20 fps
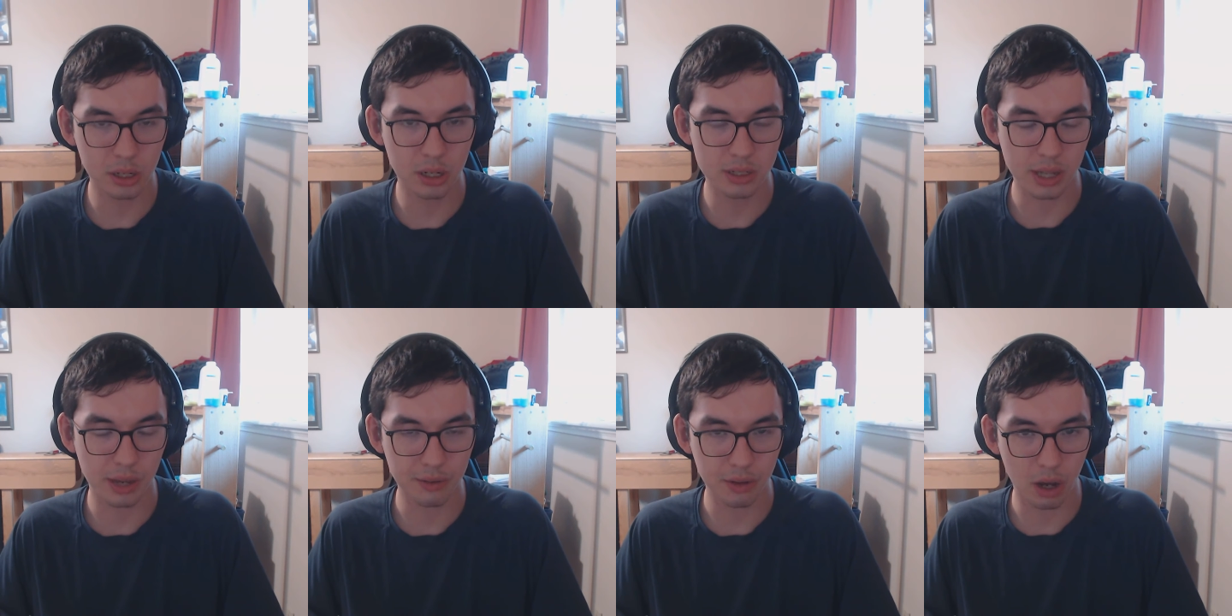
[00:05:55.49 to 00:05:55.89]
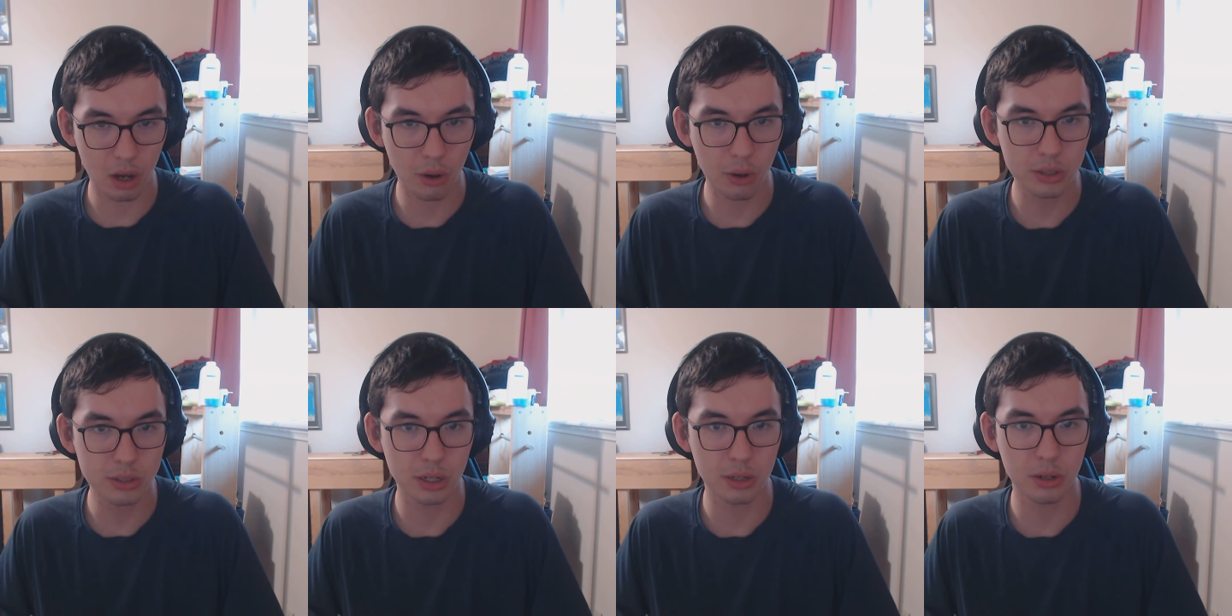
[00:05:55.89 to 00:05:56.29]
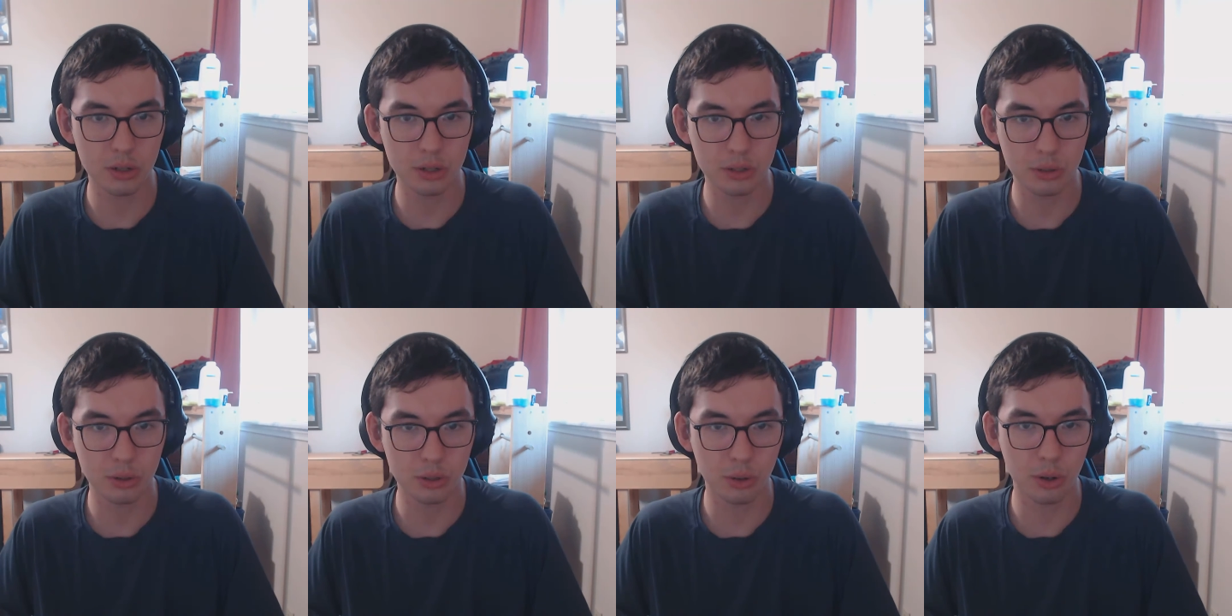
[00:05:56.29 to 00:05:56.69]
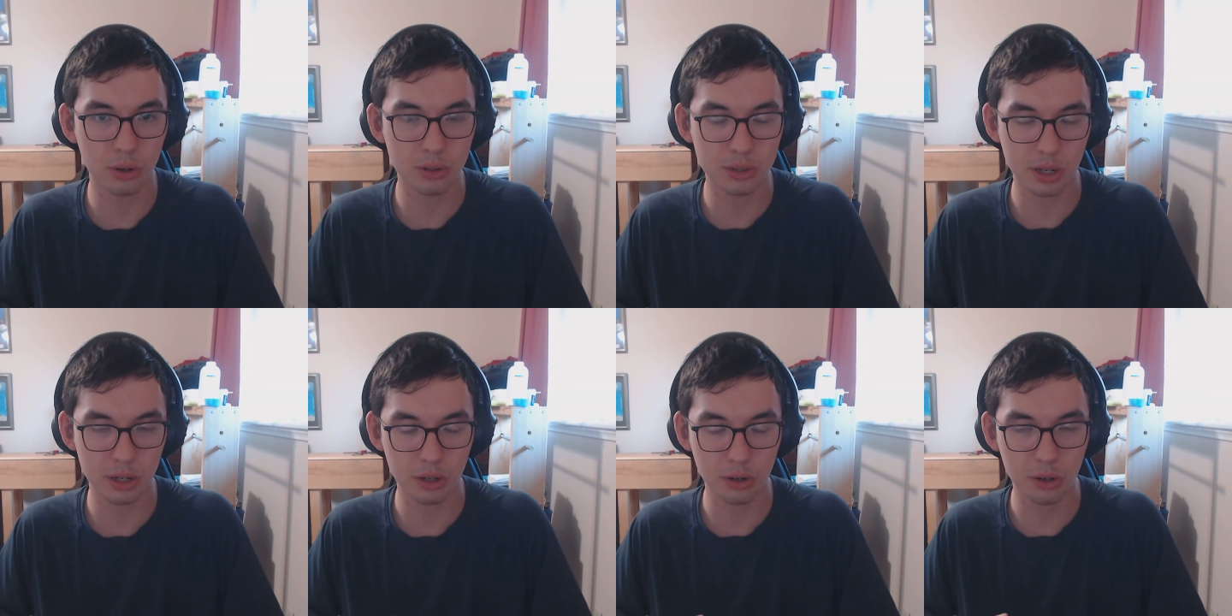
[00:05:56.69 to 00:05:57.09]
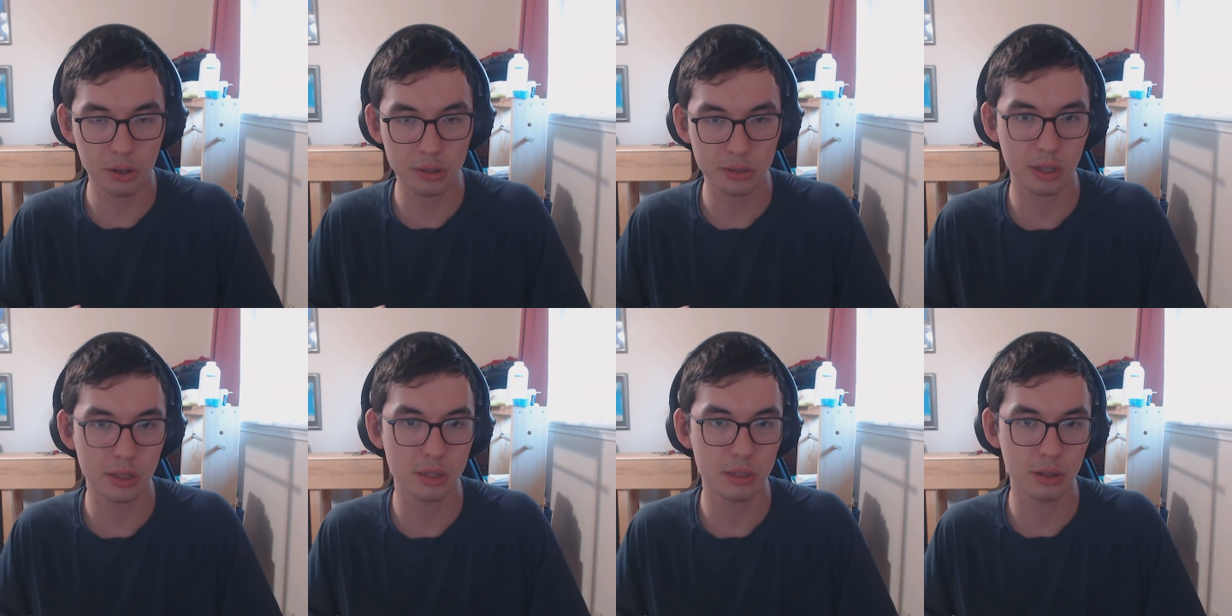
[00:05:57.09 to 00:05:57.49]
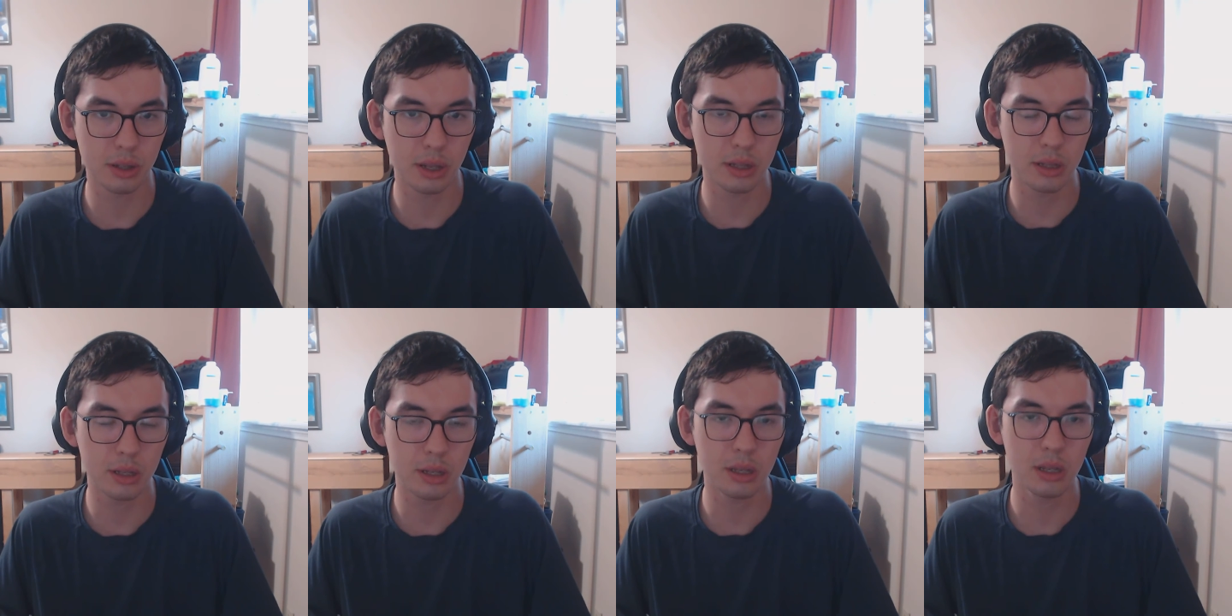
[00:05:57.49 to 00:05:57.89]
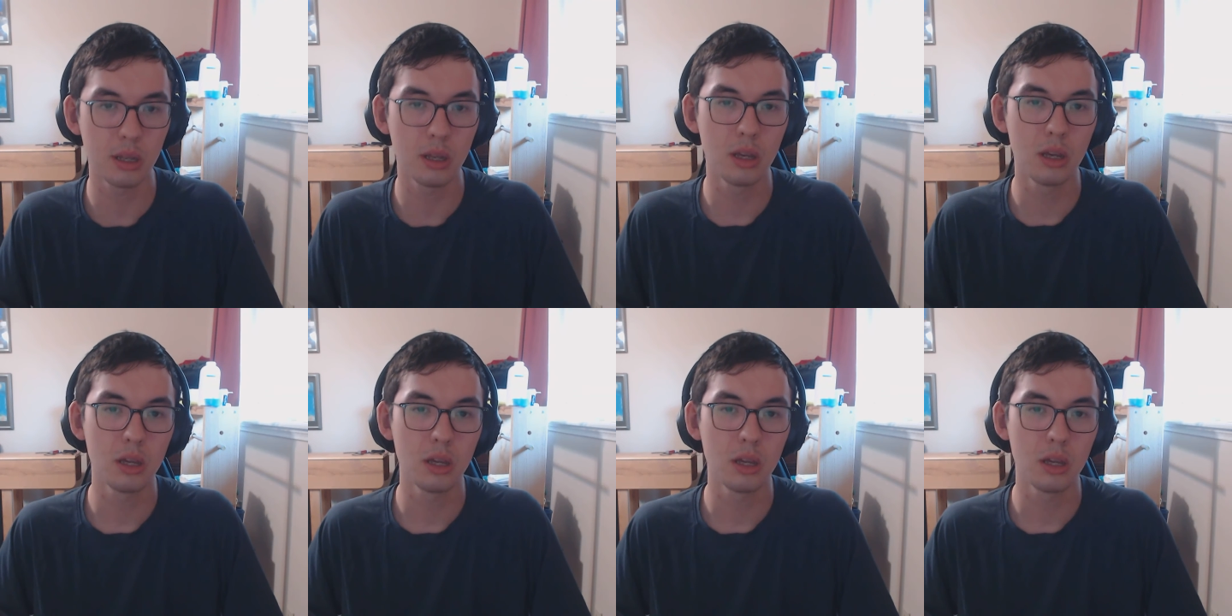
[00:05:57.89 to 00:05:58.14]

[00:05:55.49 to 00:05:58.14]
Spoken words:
because I've always done the tutorials in a unique sense lately,